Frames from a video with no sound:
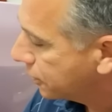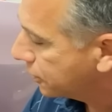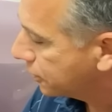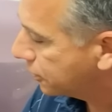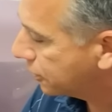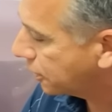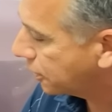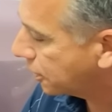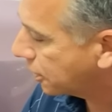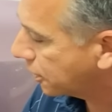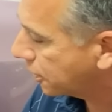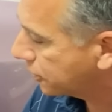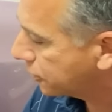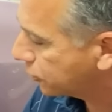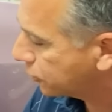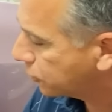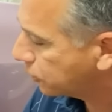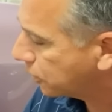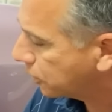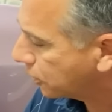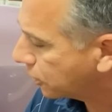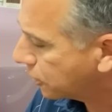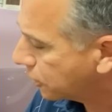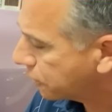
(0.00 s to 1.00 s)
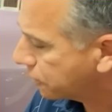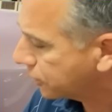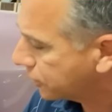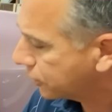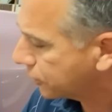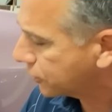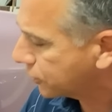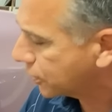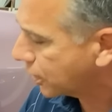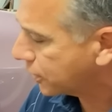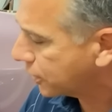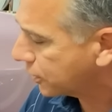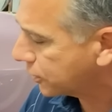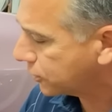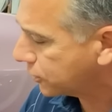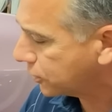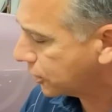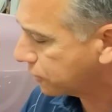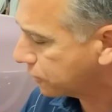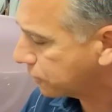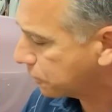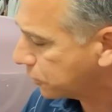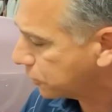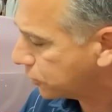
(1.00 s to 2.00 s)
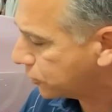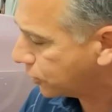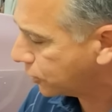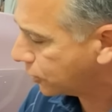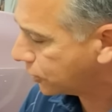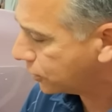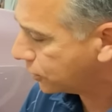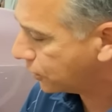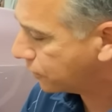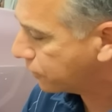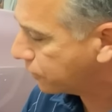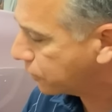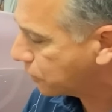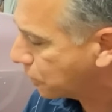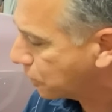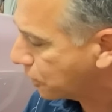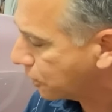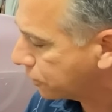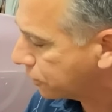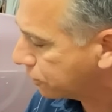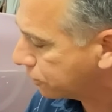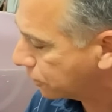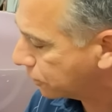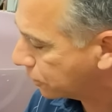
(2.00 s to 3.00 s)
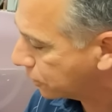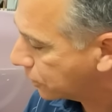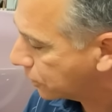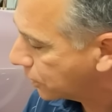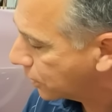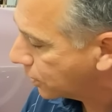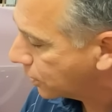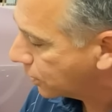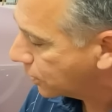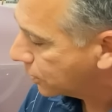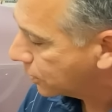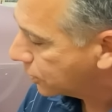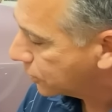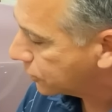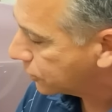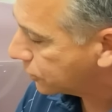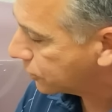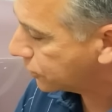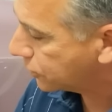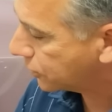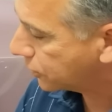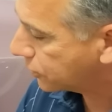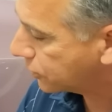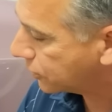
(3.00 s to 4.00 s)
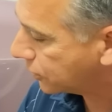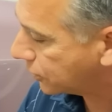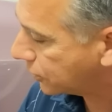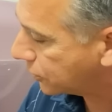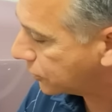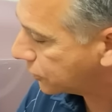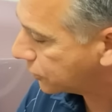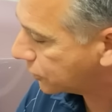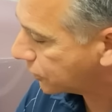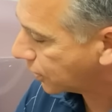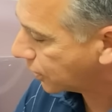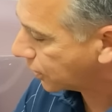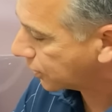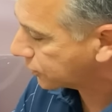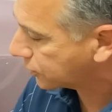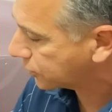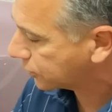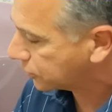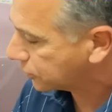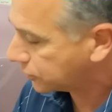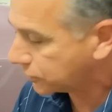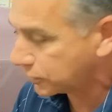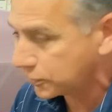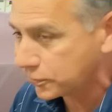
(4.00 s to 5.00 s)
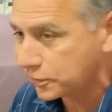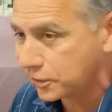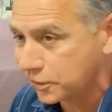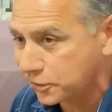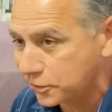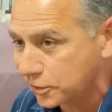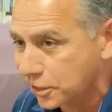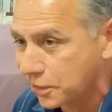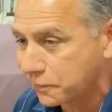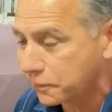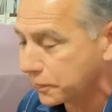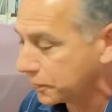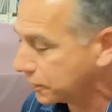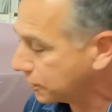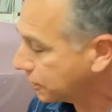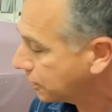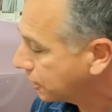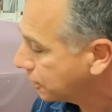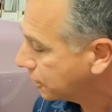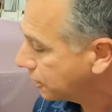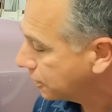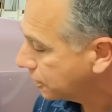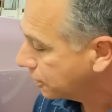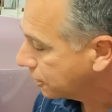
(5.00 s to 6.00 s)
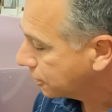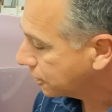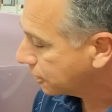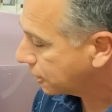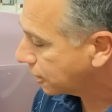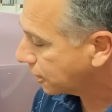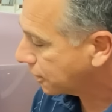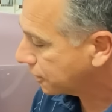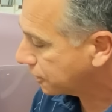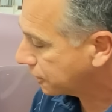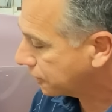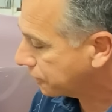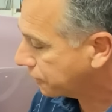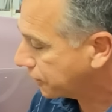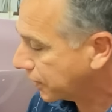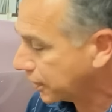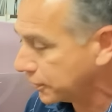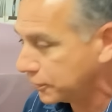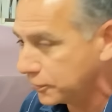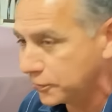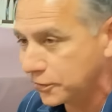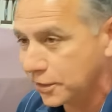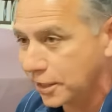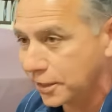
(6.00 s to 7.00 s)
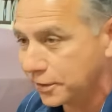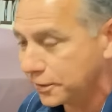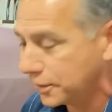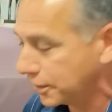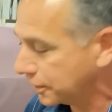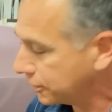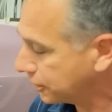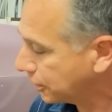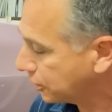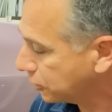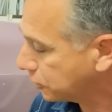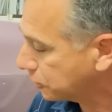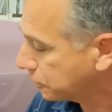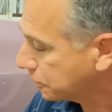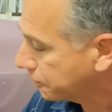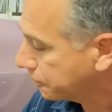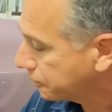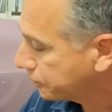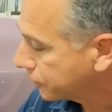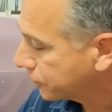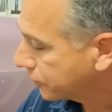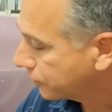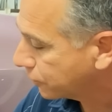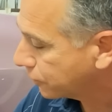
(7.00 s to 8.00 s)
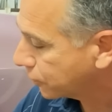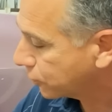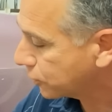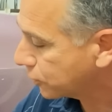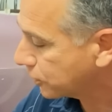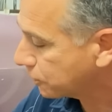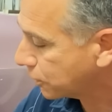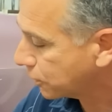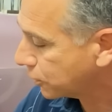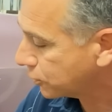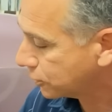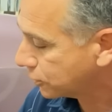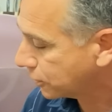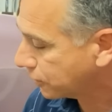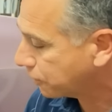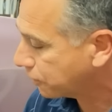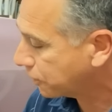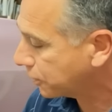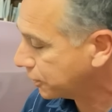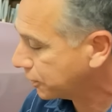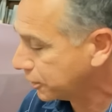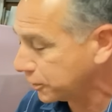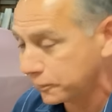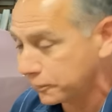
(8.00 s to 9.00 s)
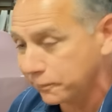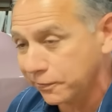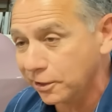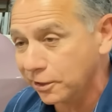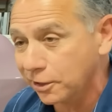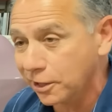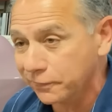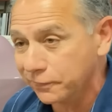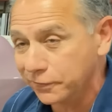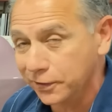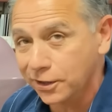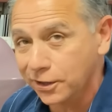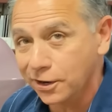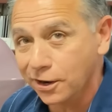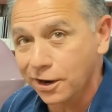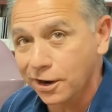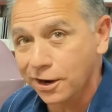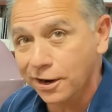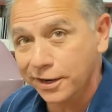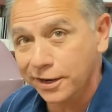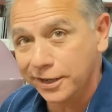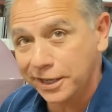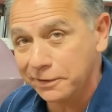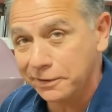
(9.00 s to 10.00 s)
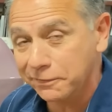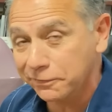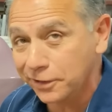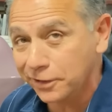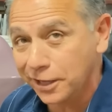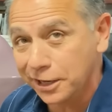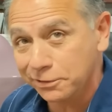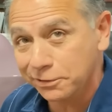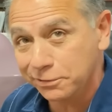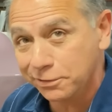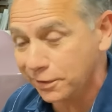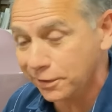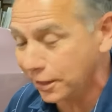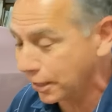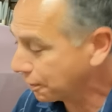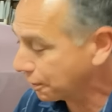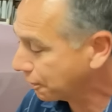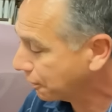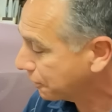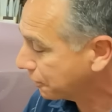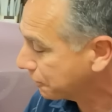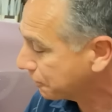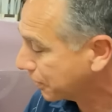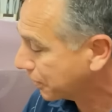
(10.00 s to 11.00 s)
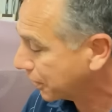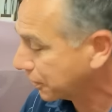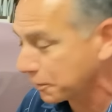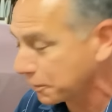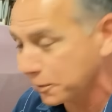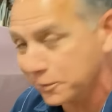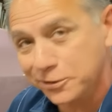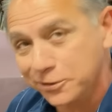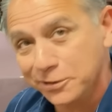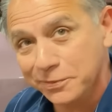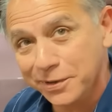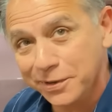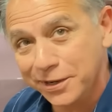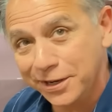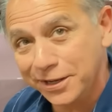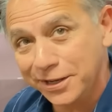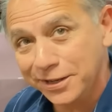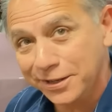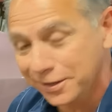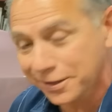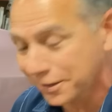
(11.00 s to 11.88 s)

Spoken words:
This wheel cover design, you see it from 64 through 66 and 67. The Fed said that these, for some reason, if one of these fell off the car, it came flying through the air, it might hurt somebody.